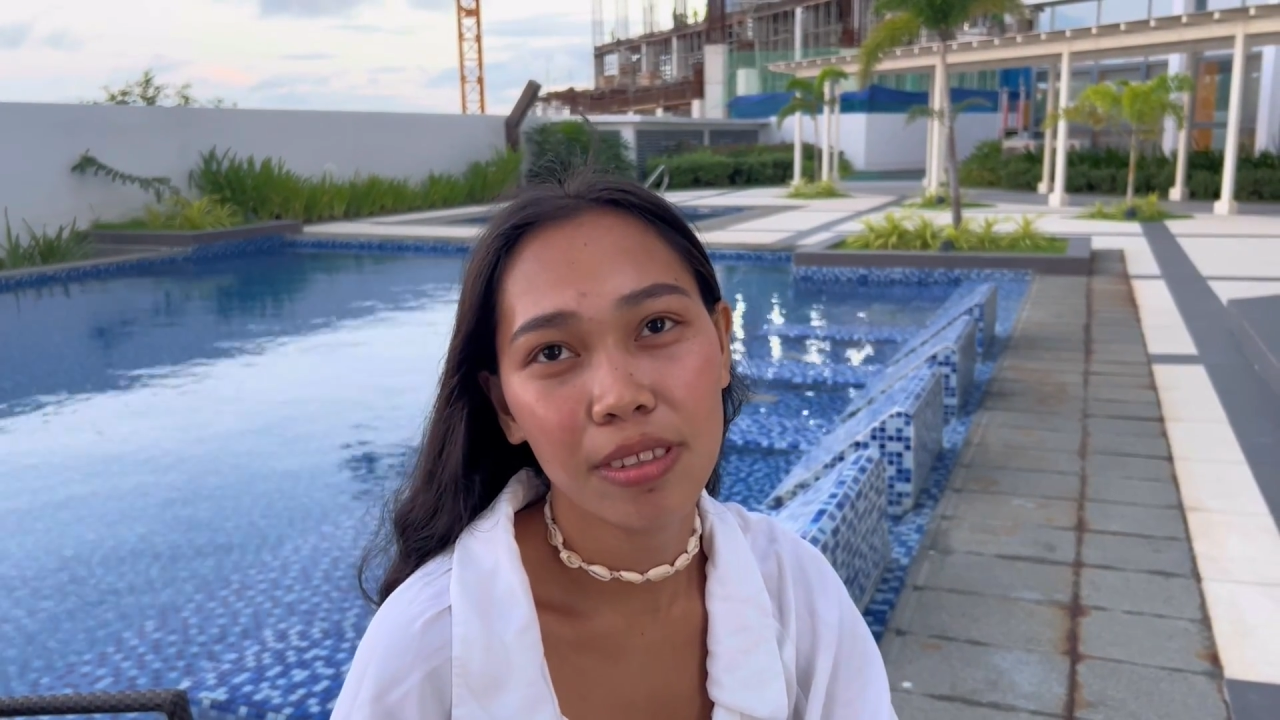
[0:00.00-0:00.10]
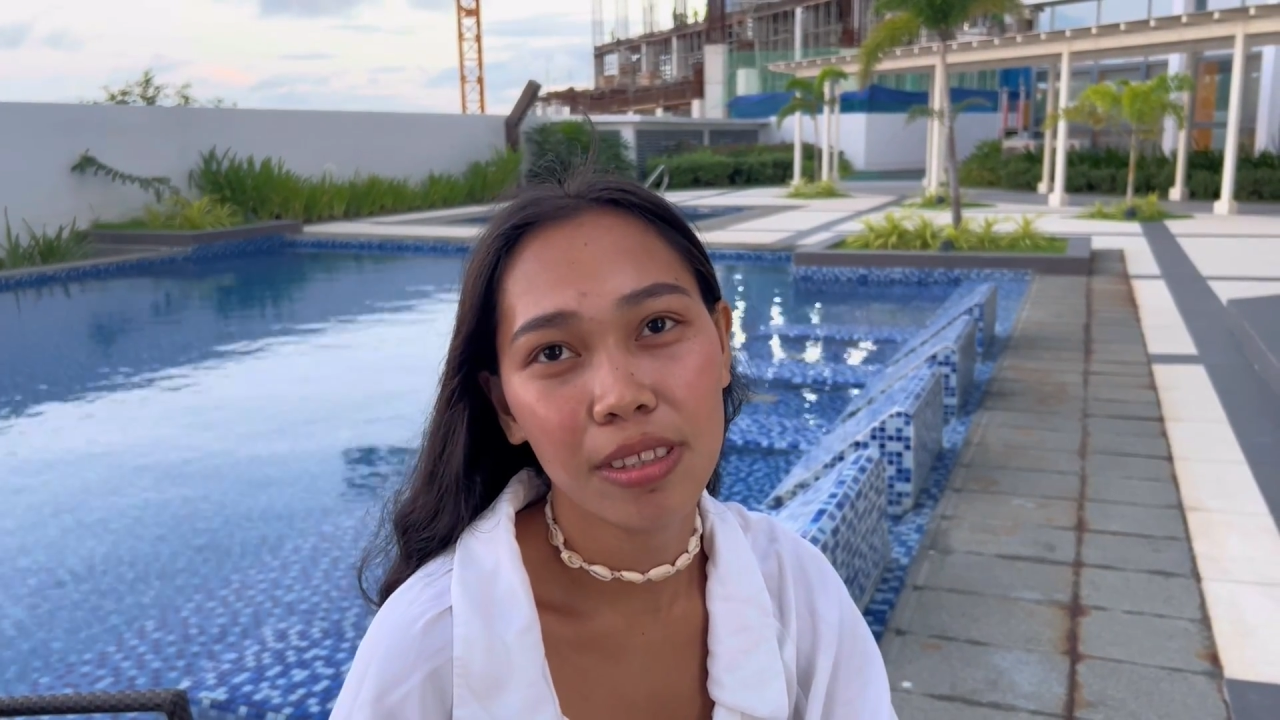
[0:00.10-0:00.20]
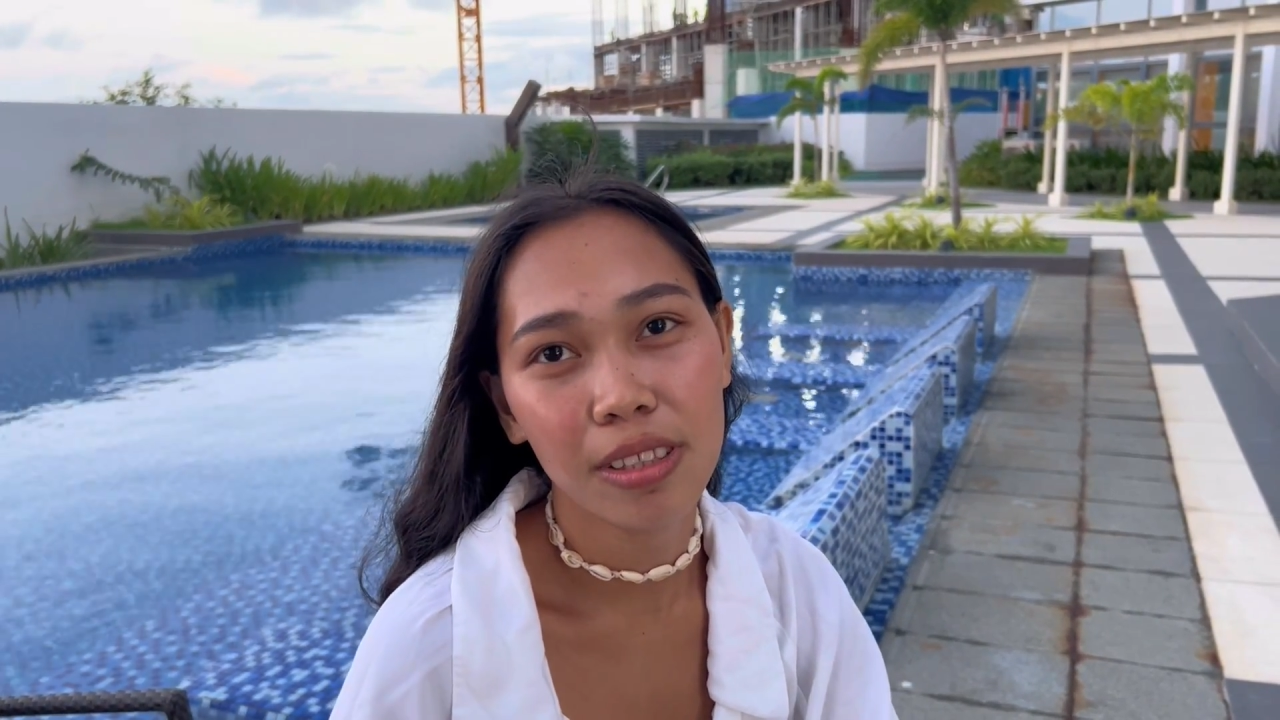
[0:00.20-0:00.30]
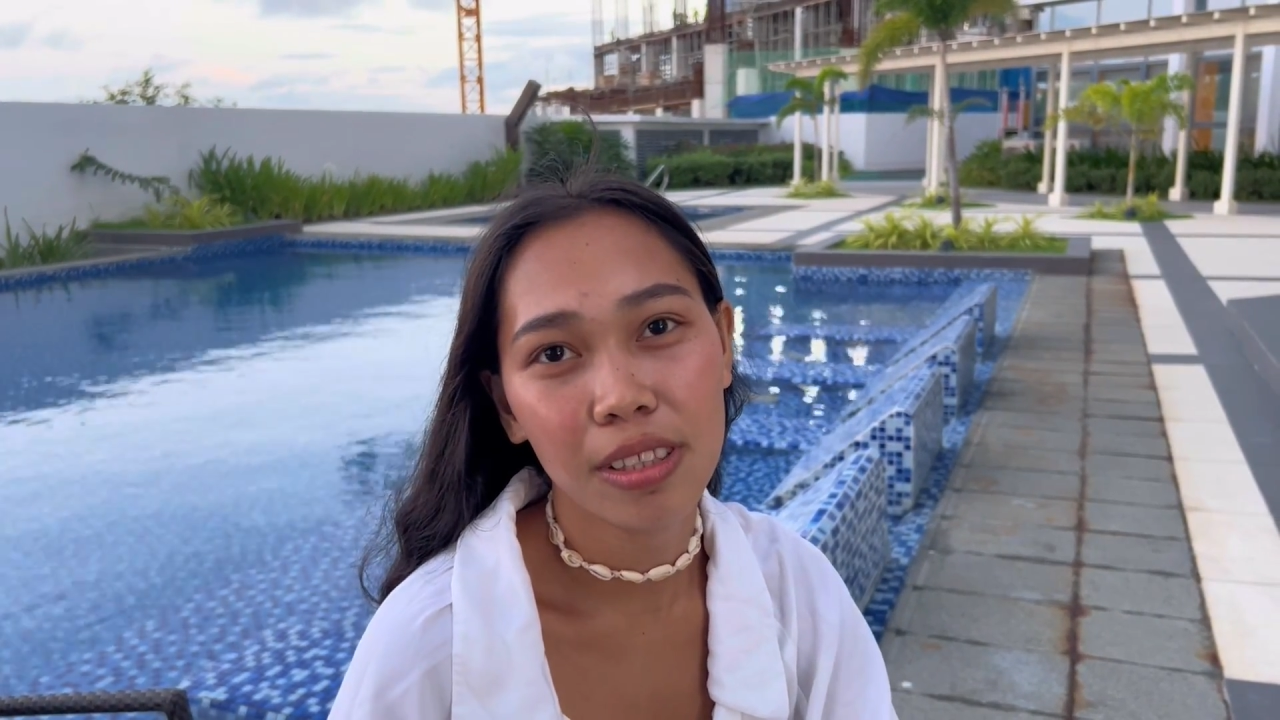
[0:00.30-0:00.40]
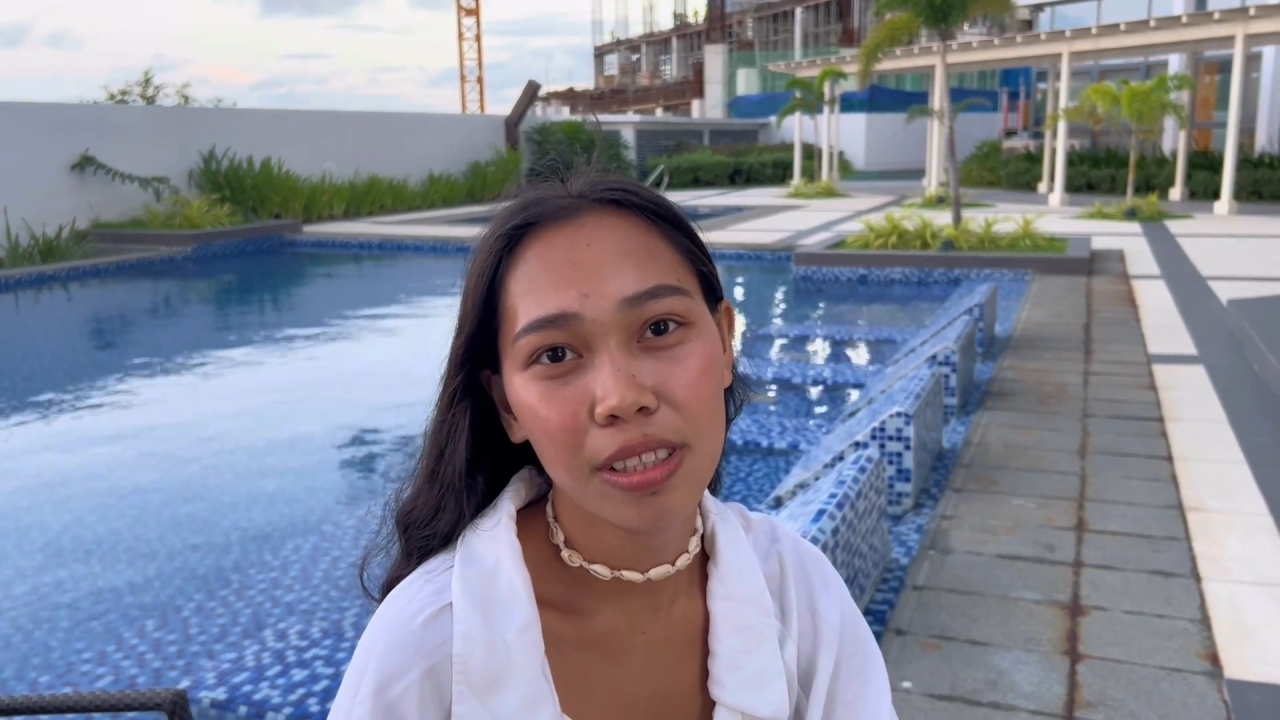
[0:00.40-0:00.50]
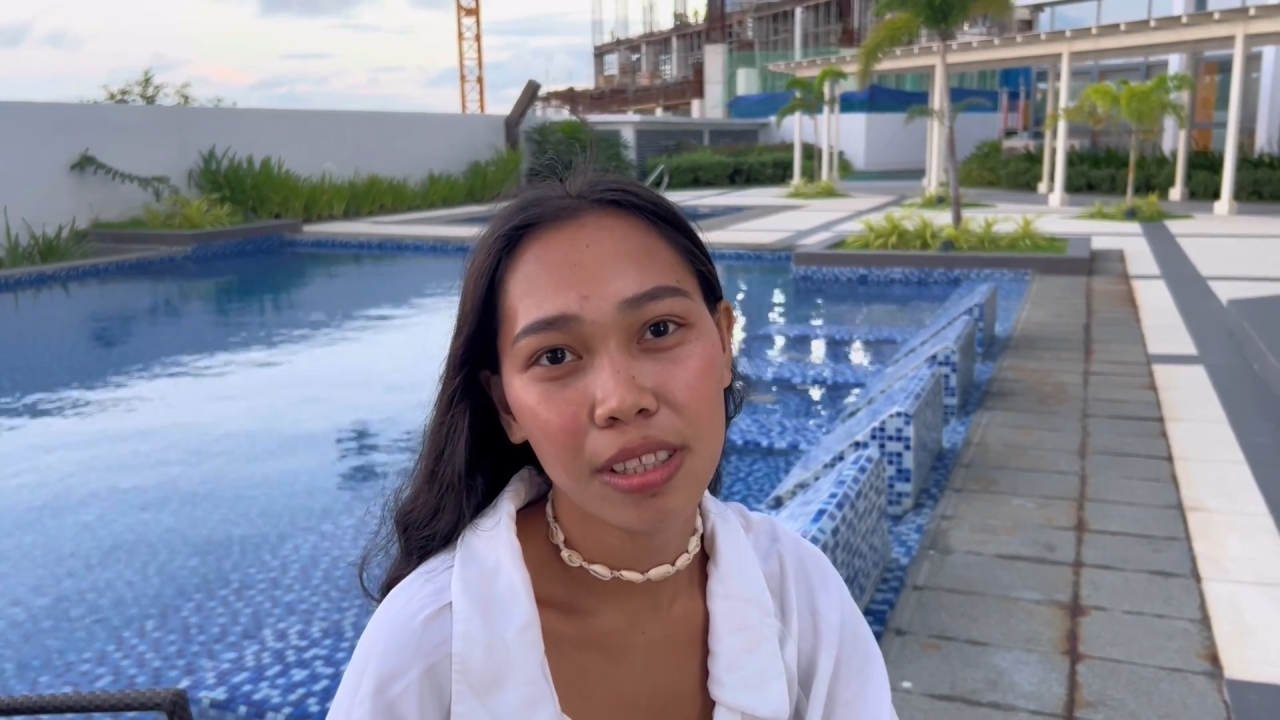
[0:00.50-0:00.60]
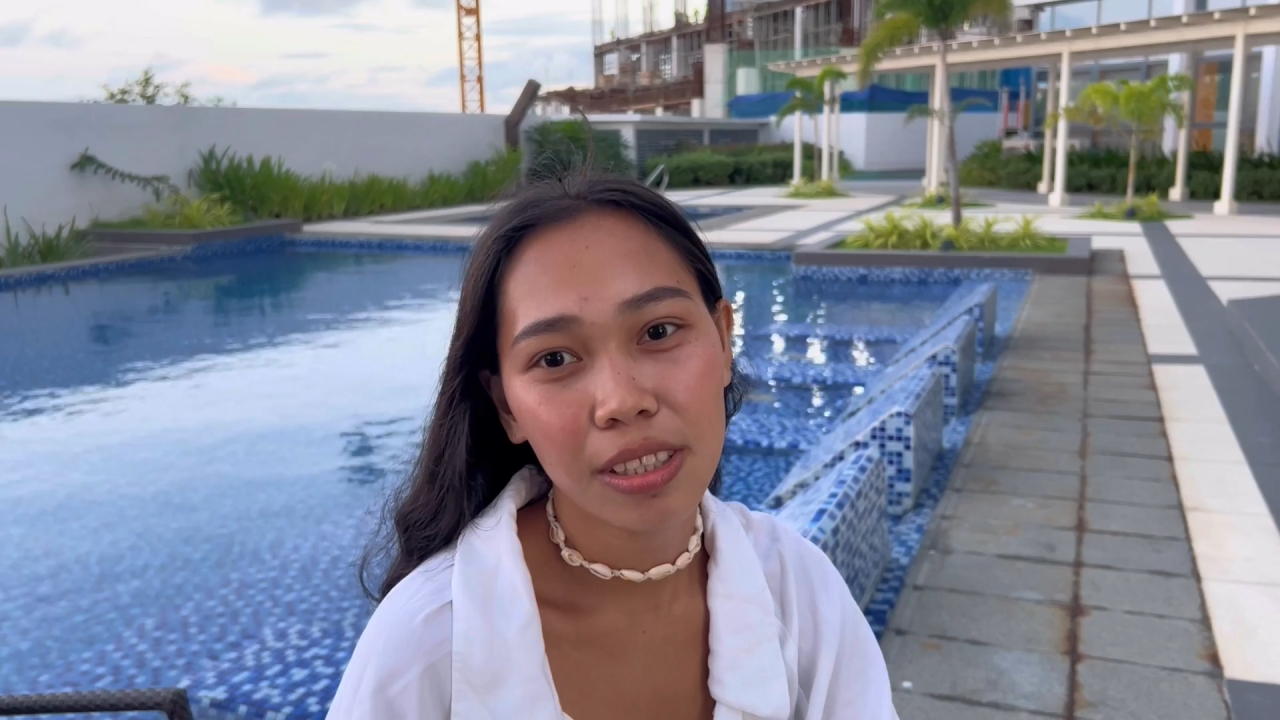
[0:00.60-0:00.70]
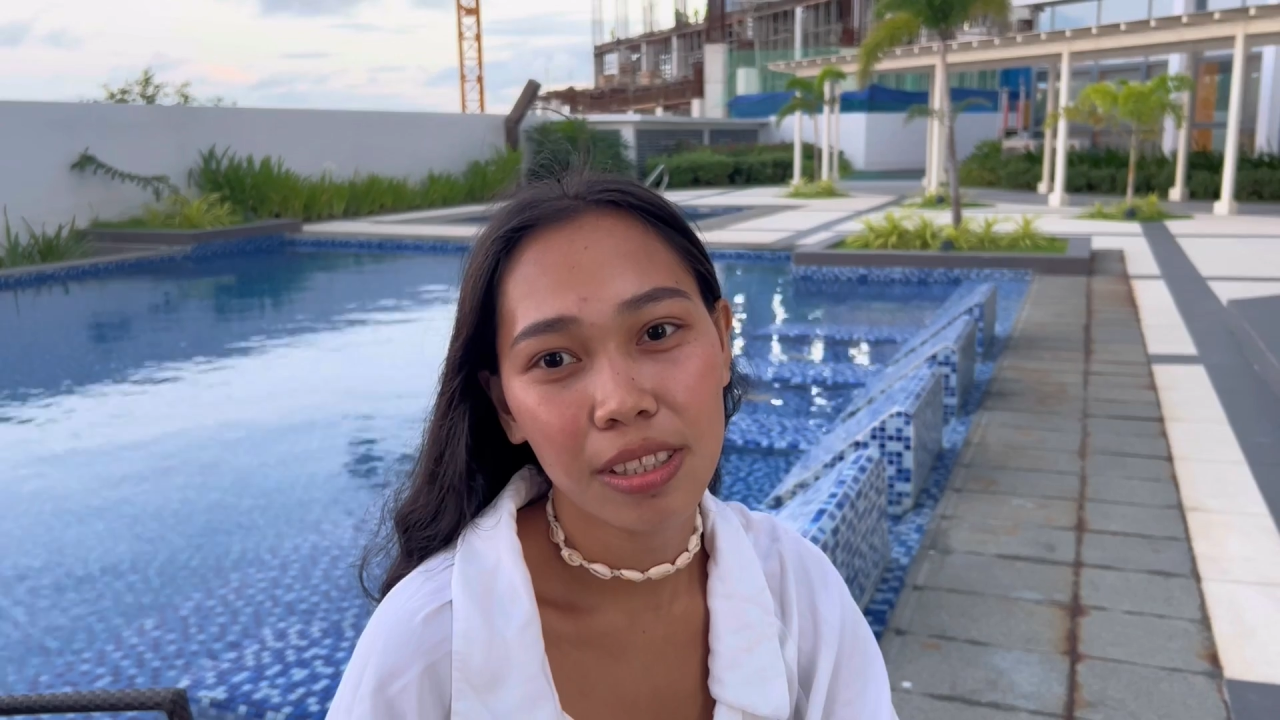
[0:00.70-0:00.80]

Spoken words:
days